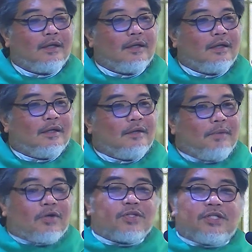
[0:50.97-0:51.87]
Because
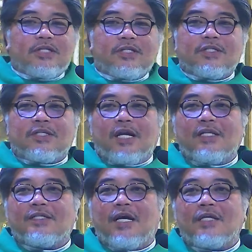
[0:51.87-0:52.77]
Jesus tells
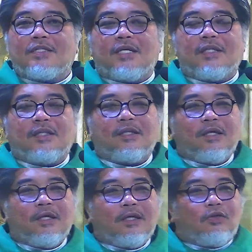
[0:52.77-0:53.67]
us that
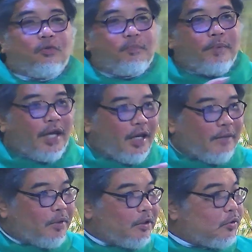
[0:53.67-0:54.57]
to be able
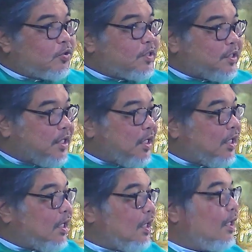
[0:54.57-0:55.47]
to see
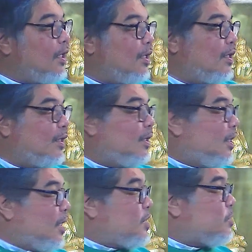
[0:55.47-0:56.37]

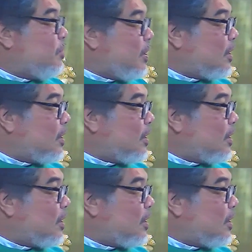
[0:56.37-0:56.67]
His work